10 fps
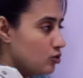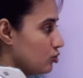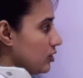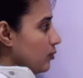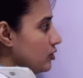
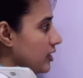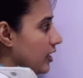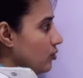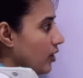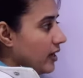So suppose
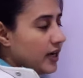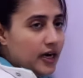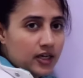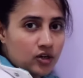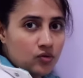here you write
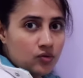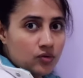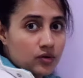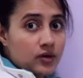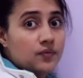continue,
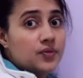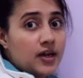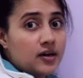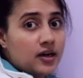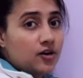
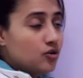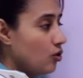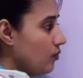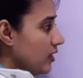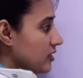then
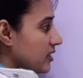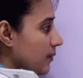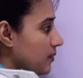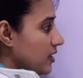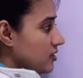control will
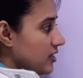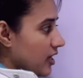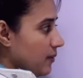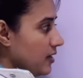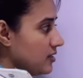skip these
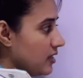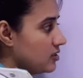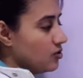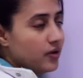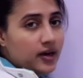statements
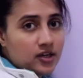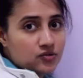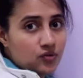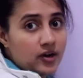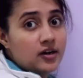S3 and
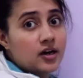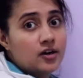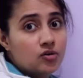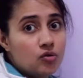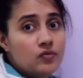S4, and
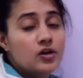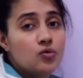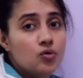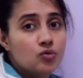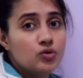control will
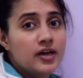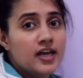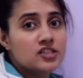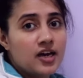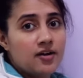go to the
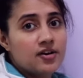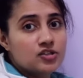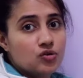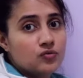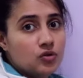next
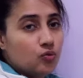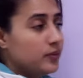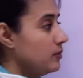iteration of the loop.